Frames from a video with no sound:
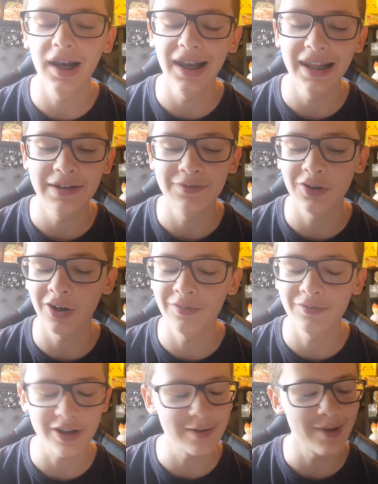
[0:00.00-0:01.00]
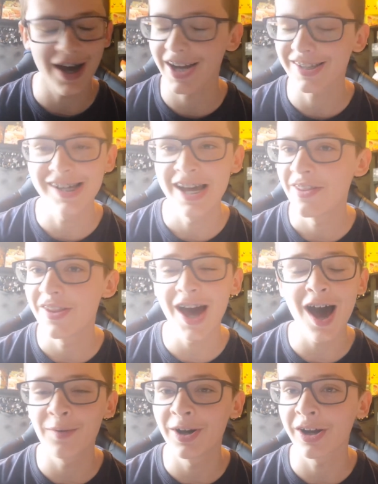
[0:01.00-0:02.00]
Leafeon V Max. The
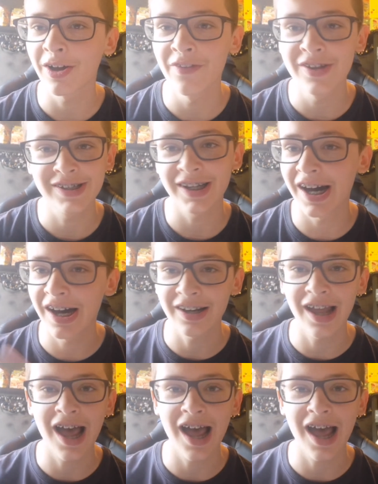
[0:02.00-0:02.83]
artwork on this card,